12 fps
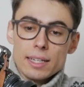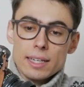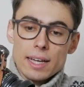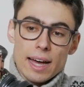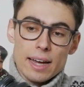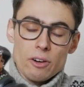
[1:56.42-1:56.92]

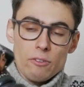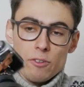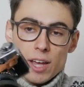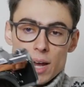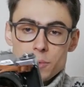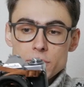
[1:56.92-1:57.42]
kind of
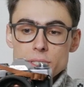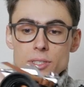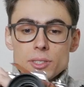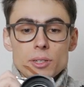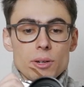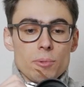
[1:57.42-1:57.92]

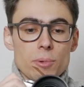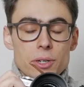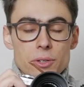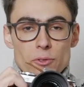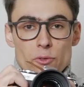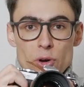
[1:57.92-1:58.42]
cameras where
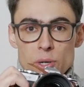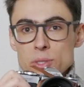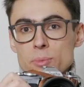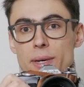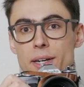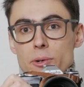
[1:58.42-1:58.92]
you
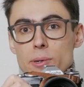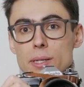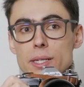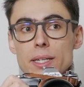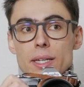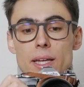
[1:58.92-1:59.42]
focus
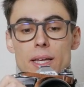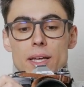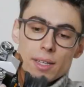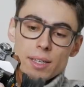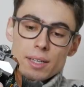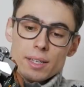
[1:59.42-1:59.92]
manually.
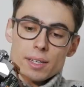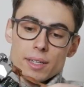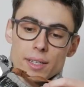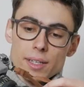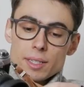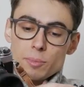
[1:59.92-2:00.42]

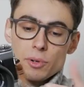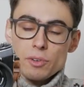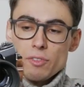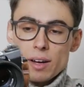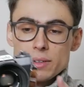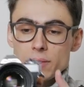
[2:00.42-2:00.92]
It's more
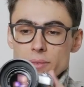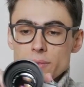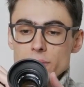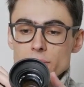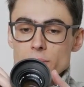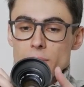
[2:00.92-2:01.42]
fun,
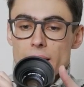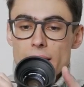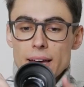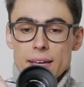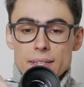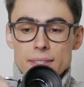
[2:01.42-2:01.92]

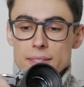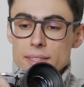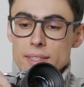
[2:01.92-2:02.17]
and